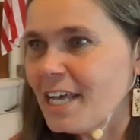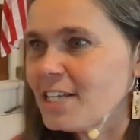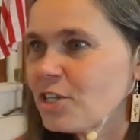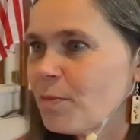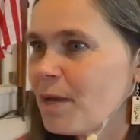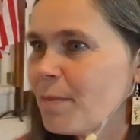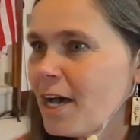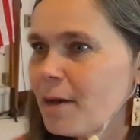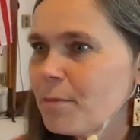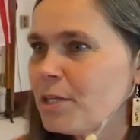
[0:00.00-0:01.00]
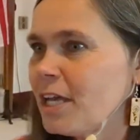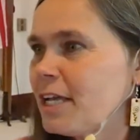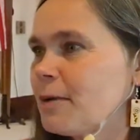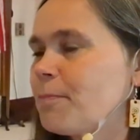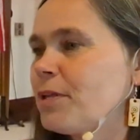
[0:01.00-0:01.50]
And so my mom would
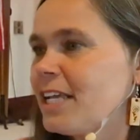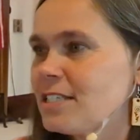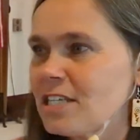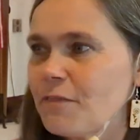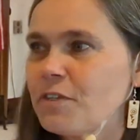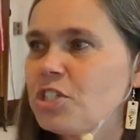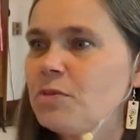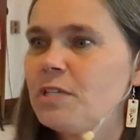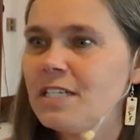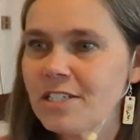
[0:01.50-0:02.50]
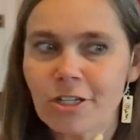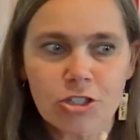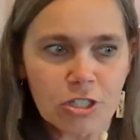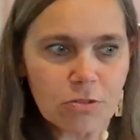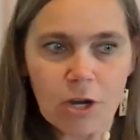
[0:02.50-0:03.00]
plant stuff, and she would
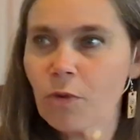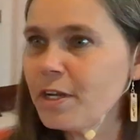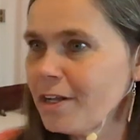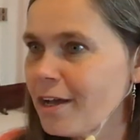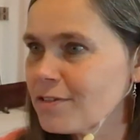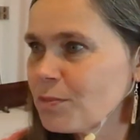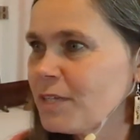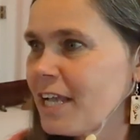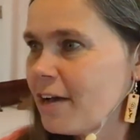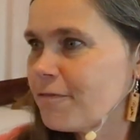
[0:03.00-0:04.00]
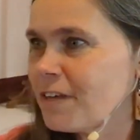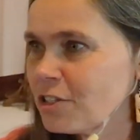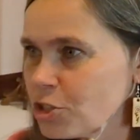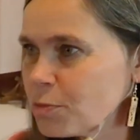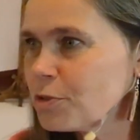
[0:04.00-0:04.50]
intentionally grow enough so we'd have
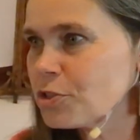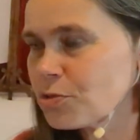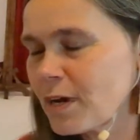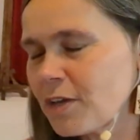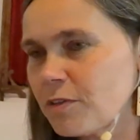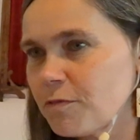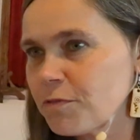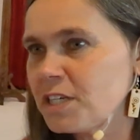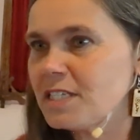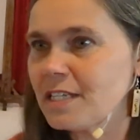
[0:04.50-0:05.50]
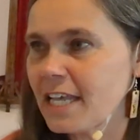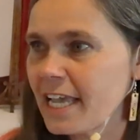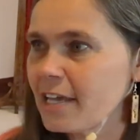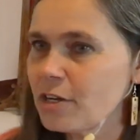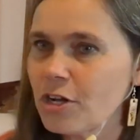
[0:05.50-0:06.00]
vegetables throughout and freeze and
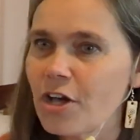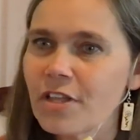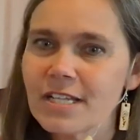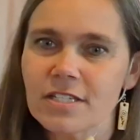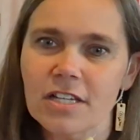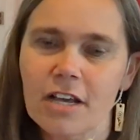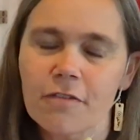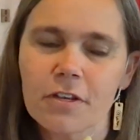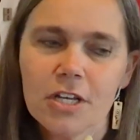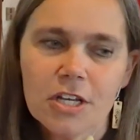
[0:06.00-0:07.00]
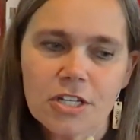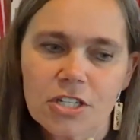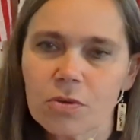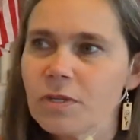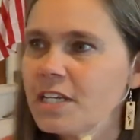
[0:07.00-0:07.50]
can and all that stuff
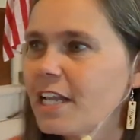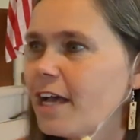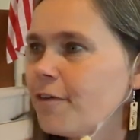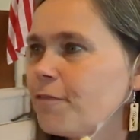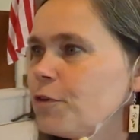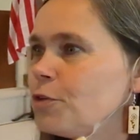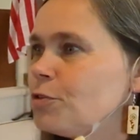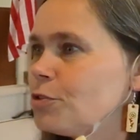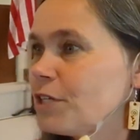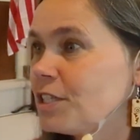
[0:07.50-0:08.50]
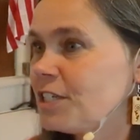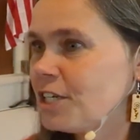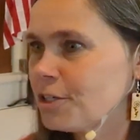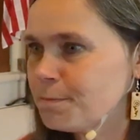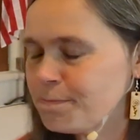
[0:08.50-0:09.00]
so that we could have food during the year.